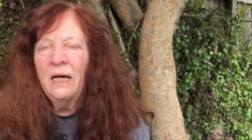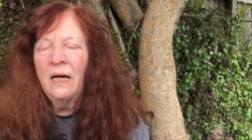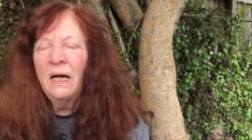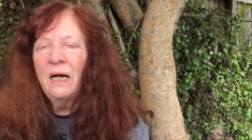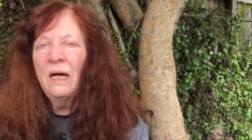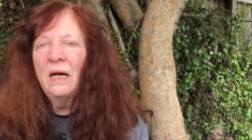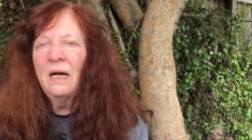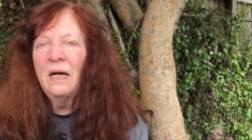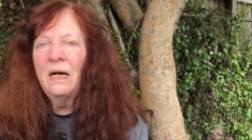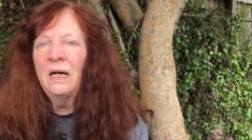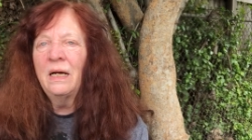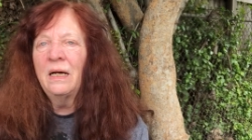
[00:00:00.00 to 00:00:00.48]

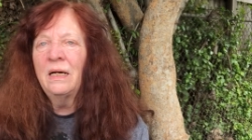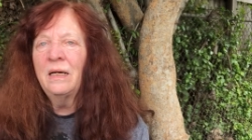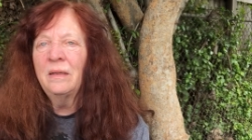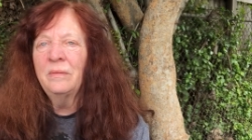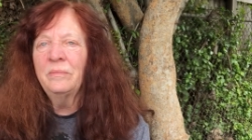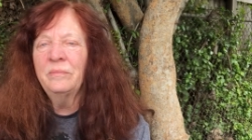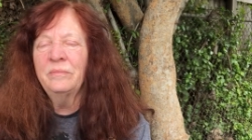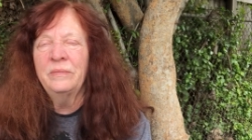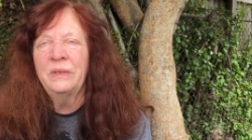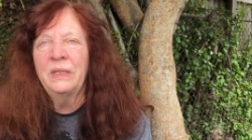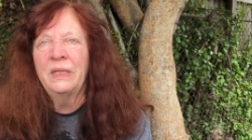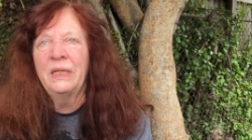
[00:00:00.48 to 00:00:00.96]

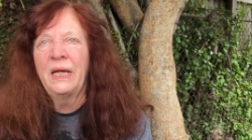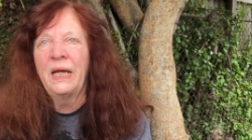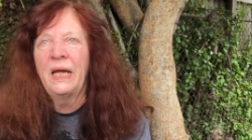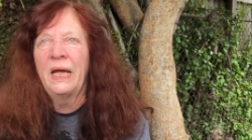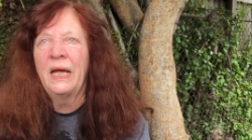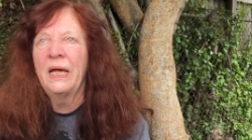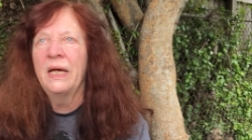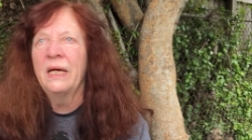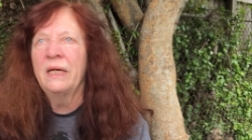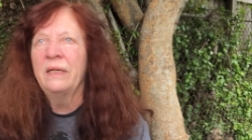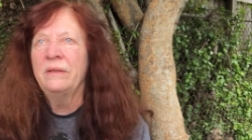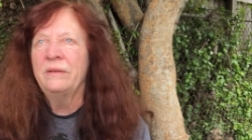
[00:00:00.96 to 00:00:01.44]
Um,
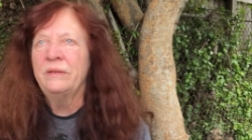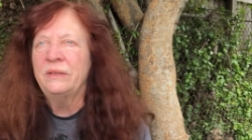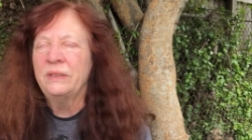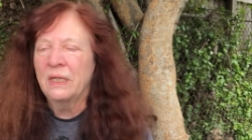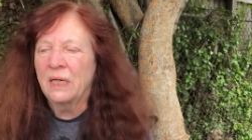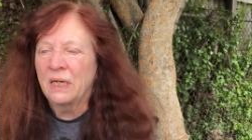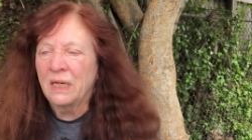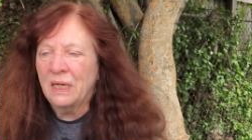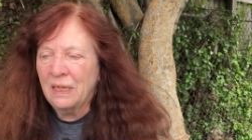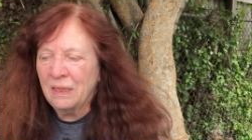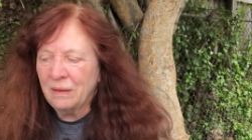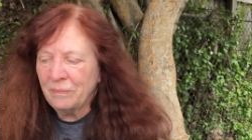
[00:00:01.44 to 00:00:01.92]
and
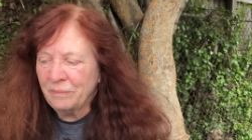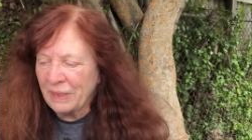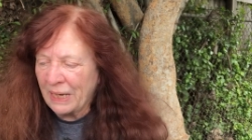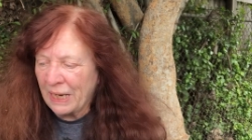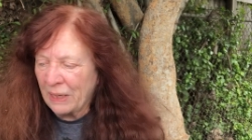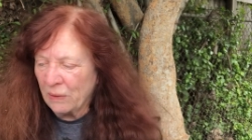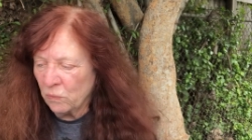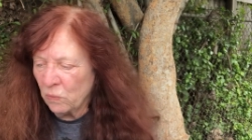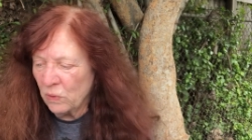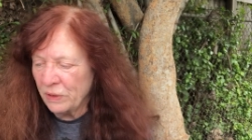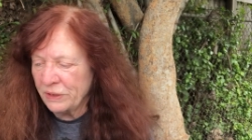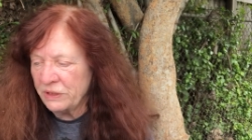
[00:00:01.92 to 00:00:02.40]
um,
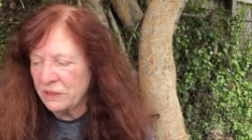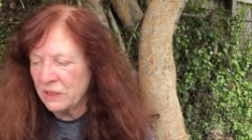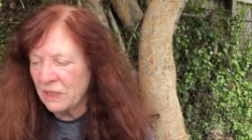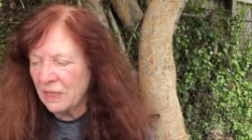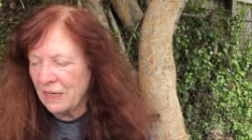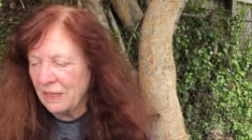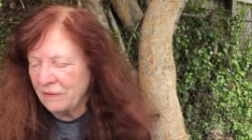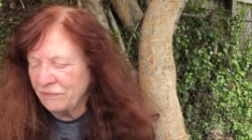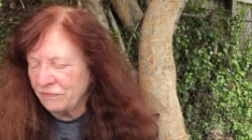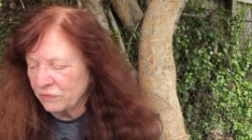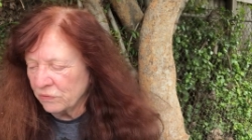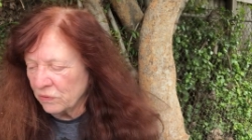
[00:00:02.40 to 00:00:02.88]
at one
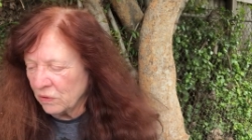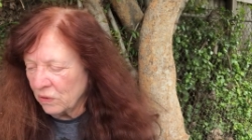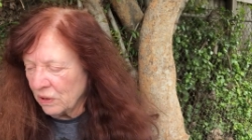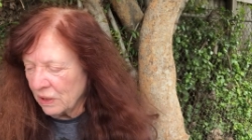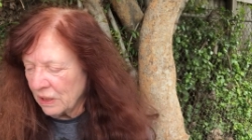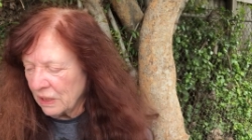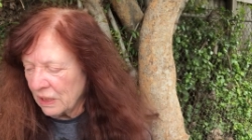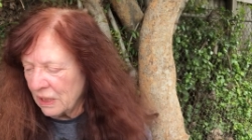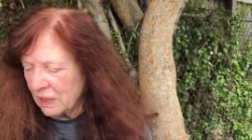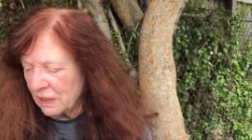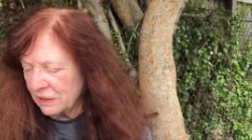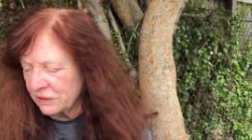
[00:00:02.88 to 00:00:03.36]
time
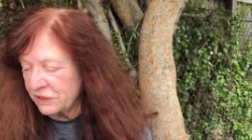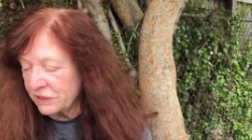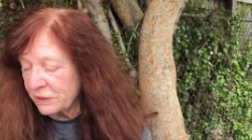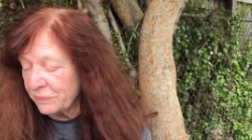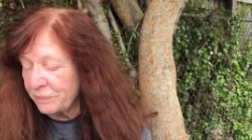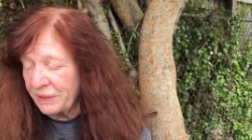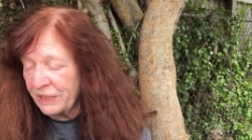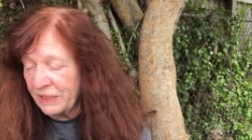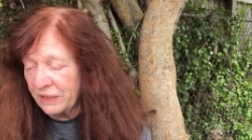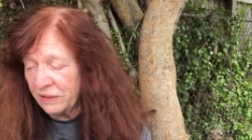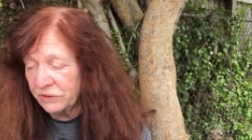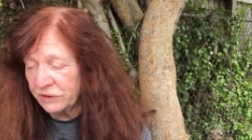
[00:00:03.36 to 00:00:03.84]
for uh,
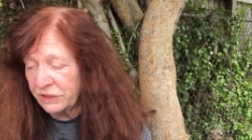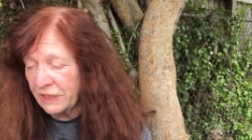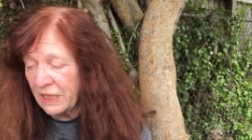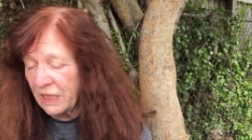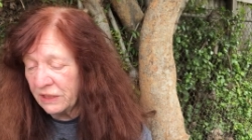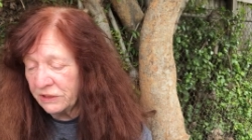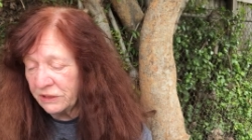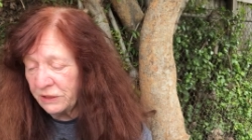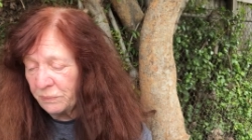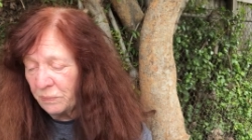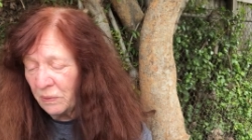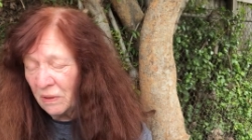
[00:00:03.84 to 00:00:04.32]
some years,
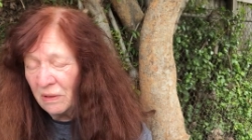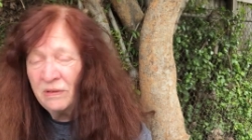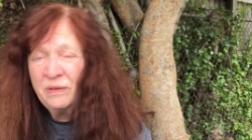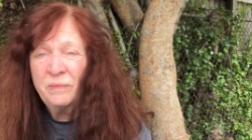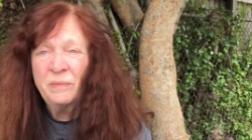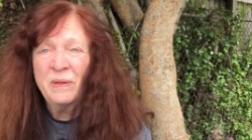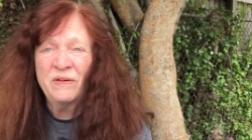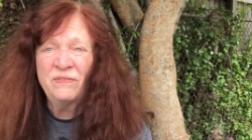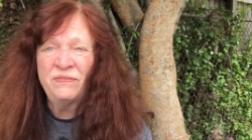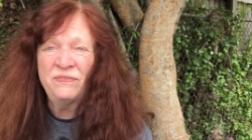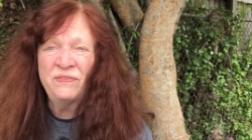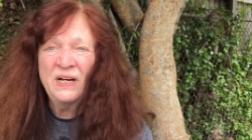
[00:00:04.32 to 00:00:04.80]
actually probably
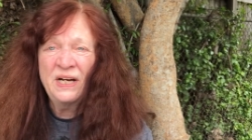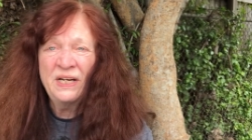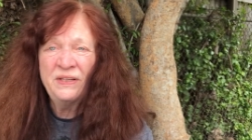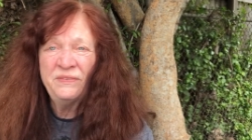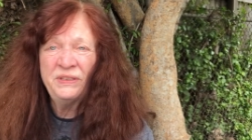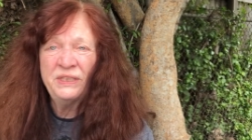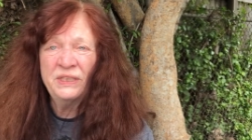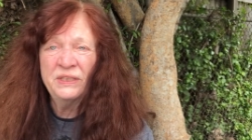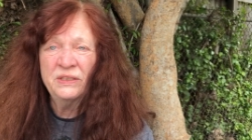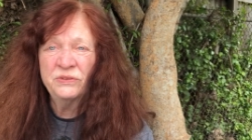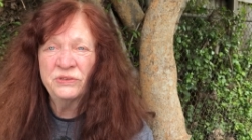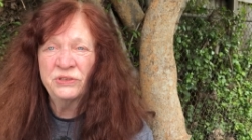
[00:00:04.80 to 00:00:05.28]
about five
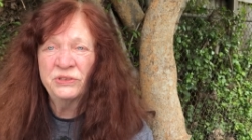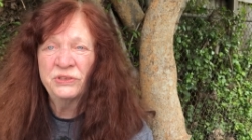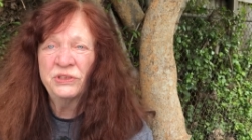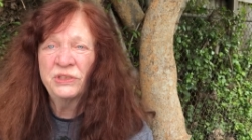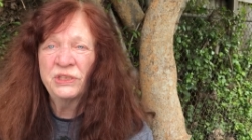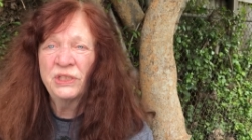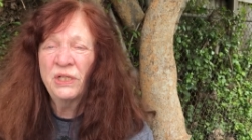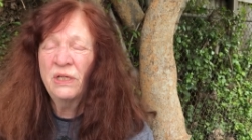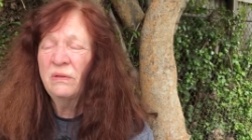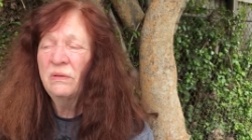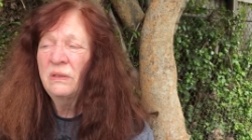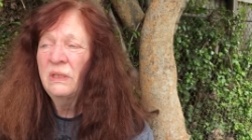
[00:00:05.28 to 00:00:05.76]
years or
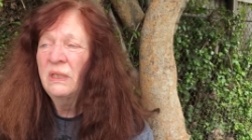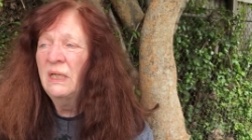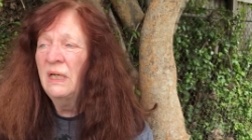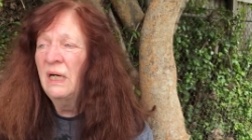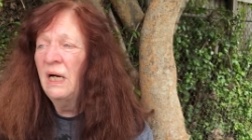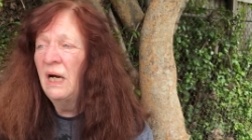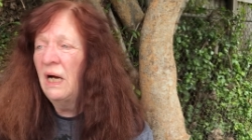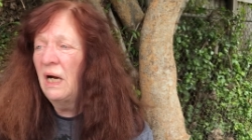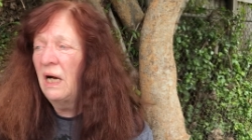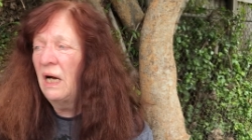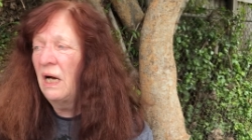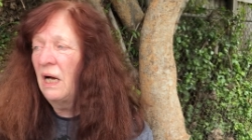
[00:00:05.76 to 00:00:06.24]
so,
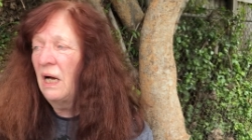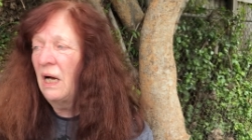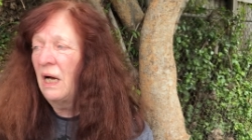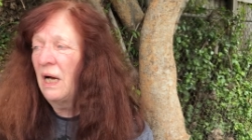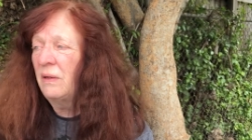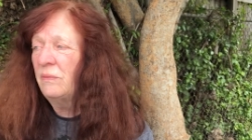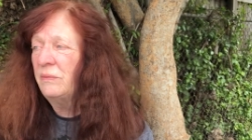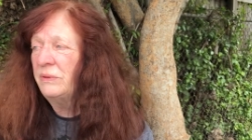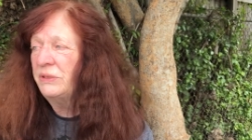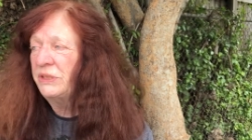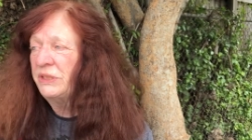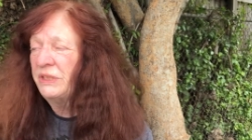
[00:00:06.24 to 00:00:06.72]
uh,
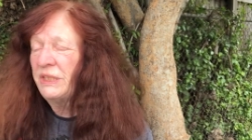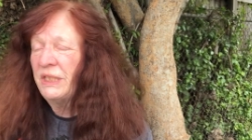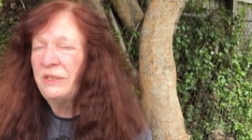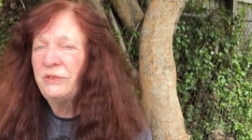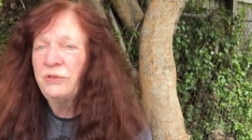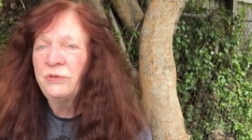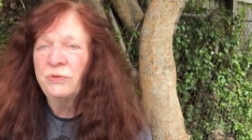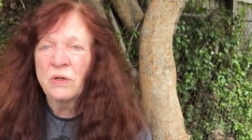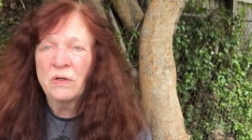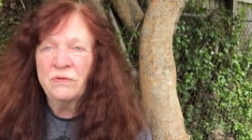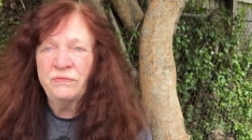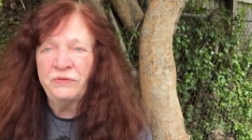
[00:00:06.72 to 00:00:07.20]
I was the
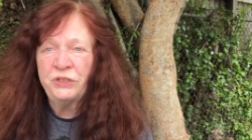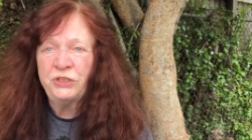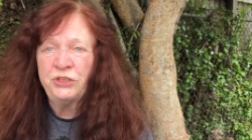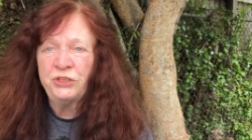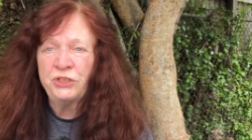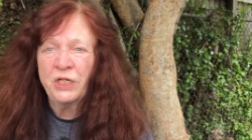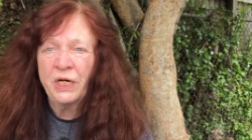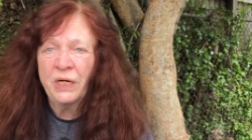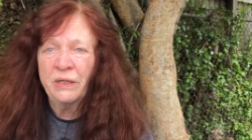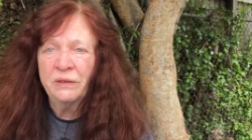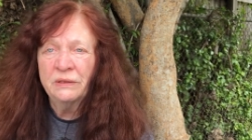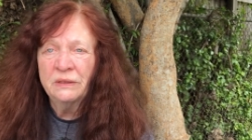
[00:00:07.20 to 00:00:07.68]
trophy
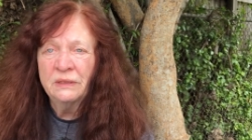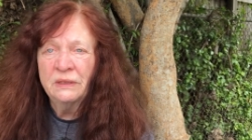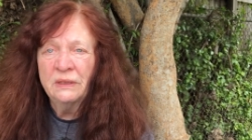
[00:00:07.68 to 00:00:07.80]
chair.